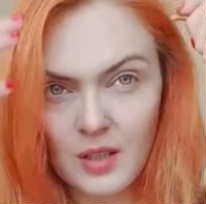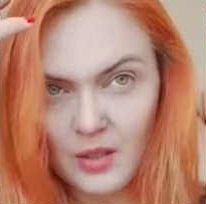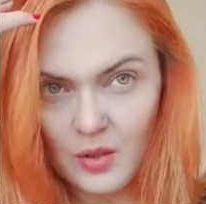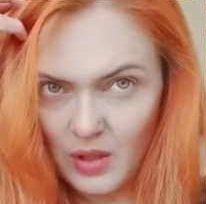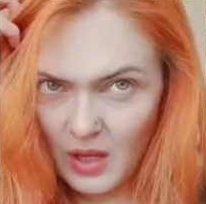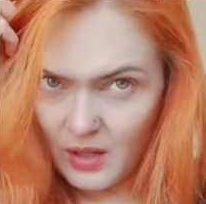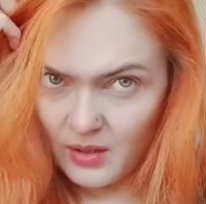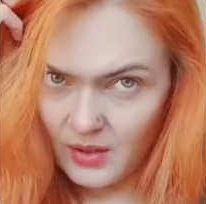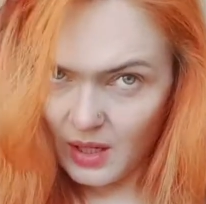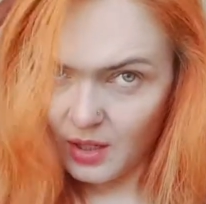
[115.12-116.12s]
you take a
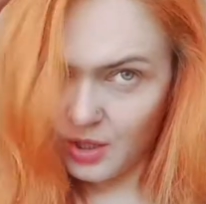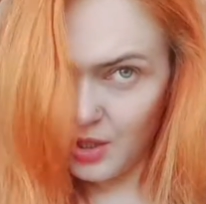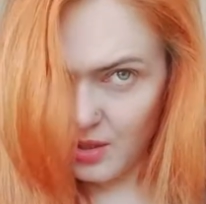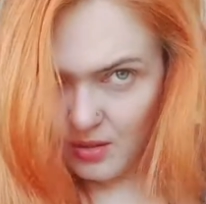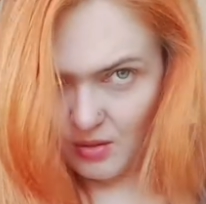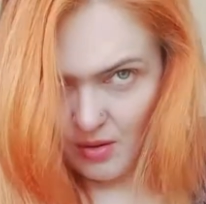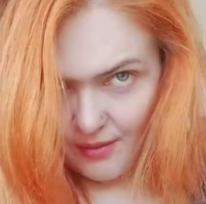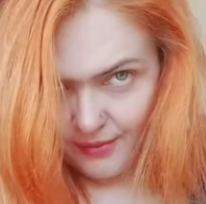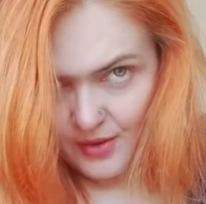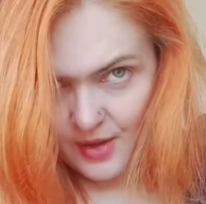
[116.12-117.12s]
section of
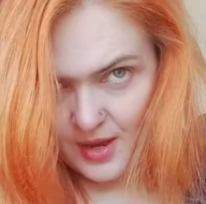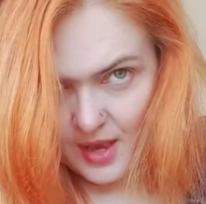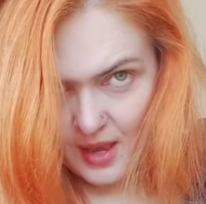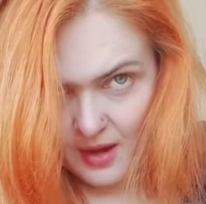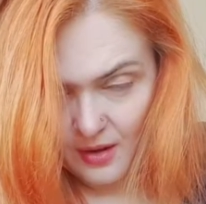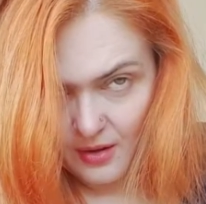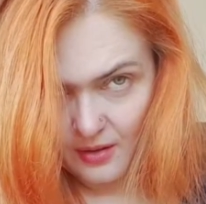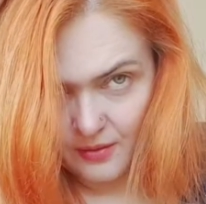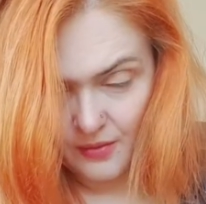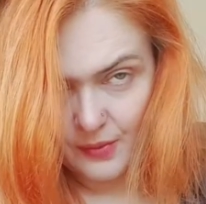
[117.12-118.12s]
the hair
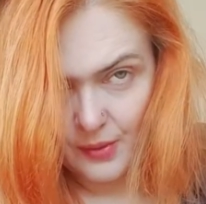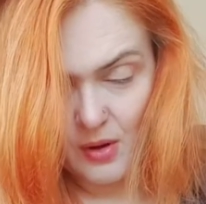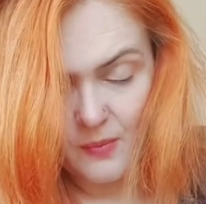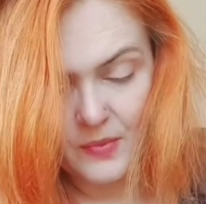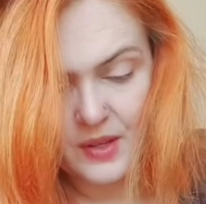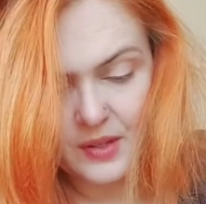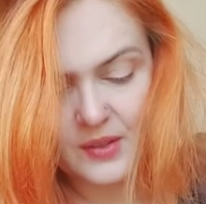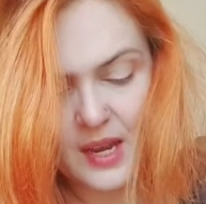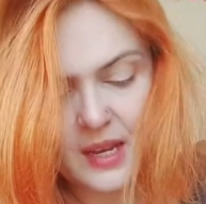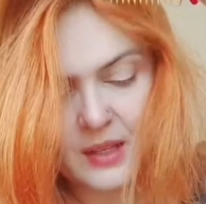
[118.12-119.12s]
from the side